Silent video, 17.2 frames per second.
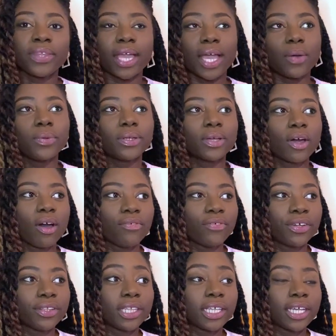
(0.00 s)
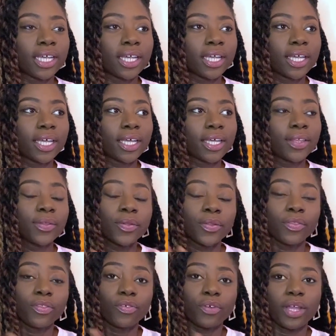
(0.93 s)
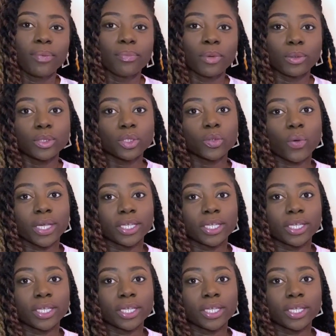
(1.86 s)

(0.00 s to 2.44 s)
I'm gonna cover the three most